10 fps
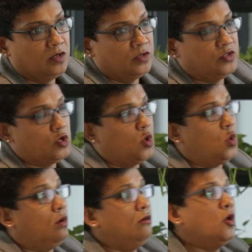
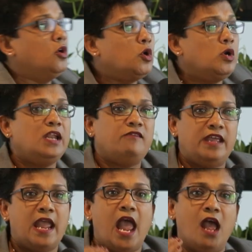So not only
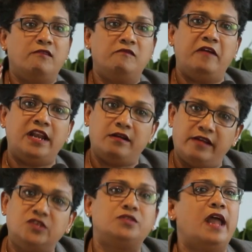we have very
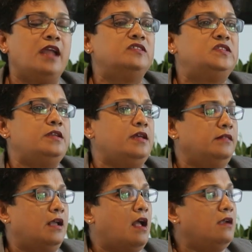rich diversity in
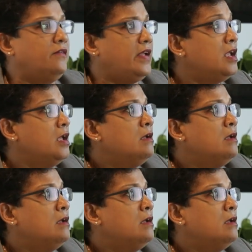the country,